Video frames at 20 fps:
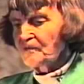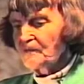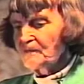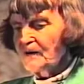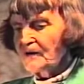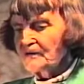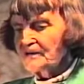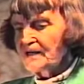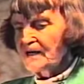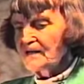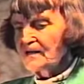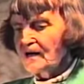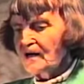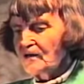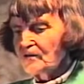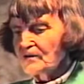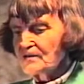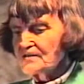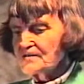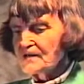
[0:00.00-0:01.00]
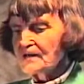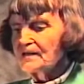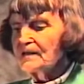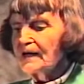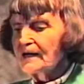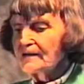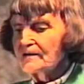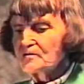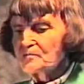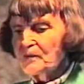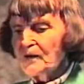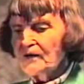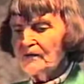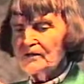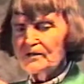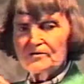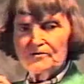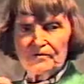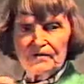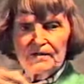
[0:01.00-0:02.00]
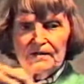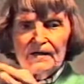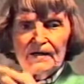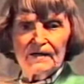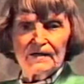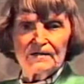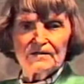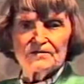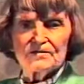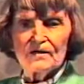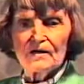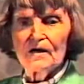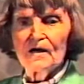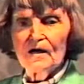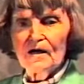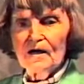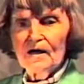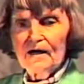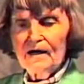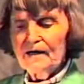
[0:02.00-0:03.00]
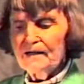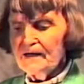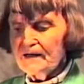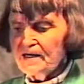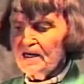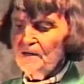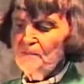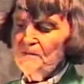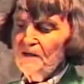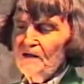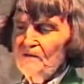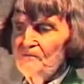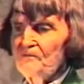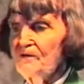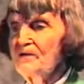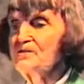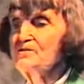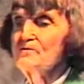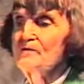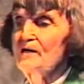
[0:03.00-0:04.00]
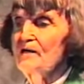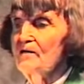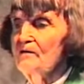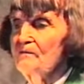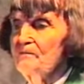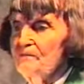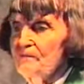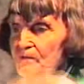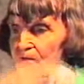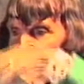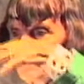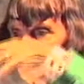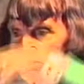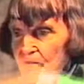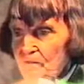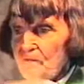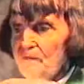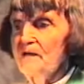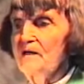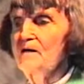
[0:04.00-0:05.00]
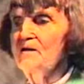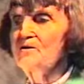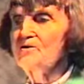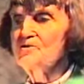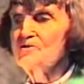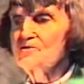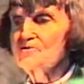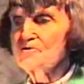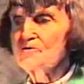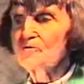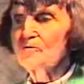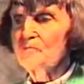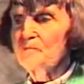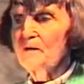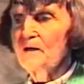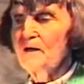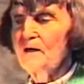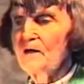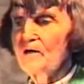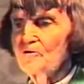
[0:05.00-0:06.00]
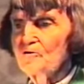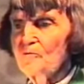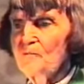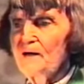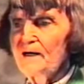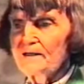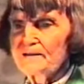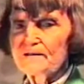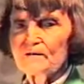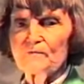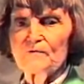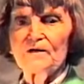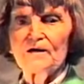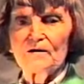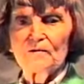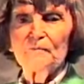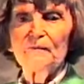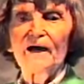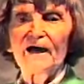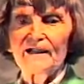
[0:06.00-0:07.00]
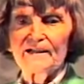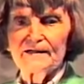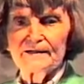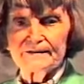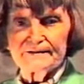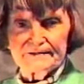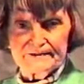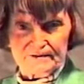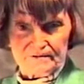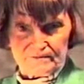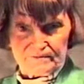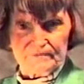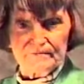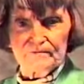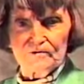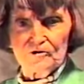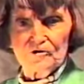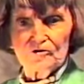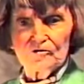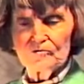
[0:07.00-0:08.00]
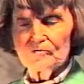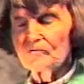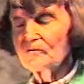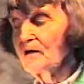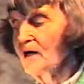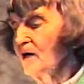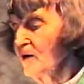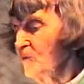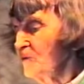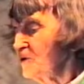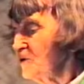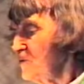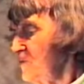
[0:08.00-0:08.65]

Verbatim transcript: for about 10 hours and then sprouted three days. And I keep that refrigerator for my energy soup to make the real balance, you know, with